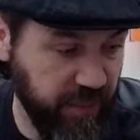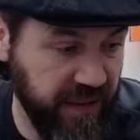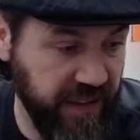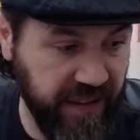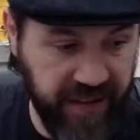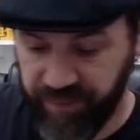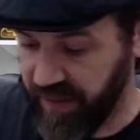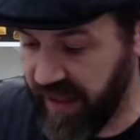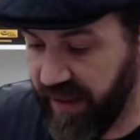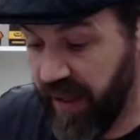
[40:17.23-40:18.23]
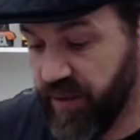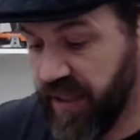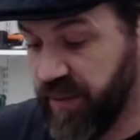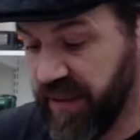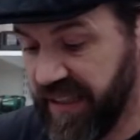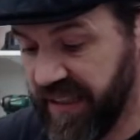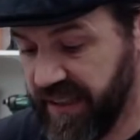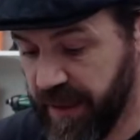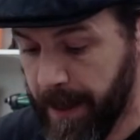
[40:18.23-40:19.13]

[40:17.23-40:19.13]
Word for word: but yeah. What's in your nifty